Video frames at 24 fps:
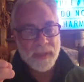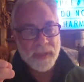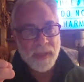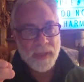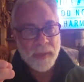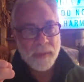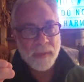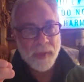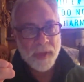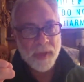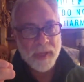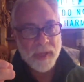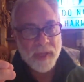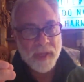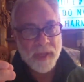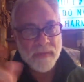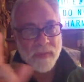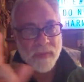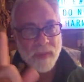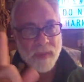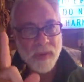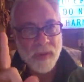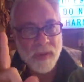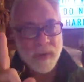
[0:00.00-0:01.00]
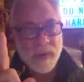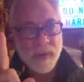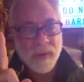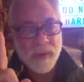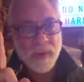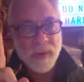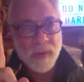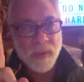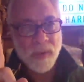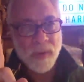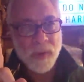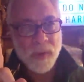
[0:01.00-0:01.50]
I'm looking for
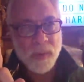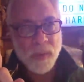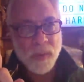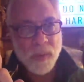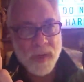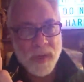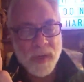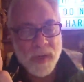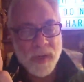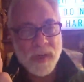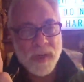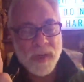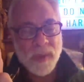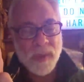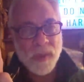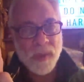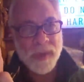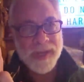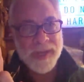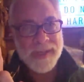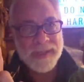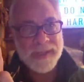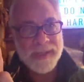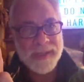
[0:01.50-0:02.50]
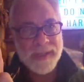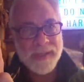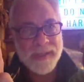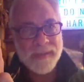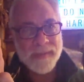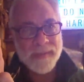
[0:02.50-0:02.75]
one word. What is it?